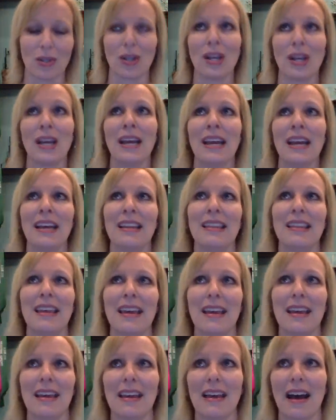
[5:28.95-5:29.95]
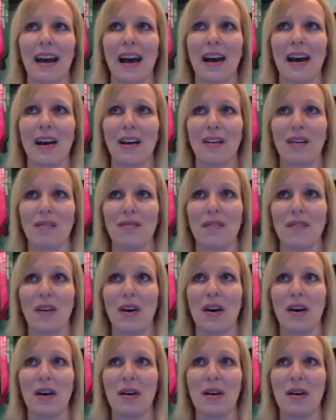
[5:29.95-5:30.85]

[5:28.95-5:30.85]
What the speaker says: or they have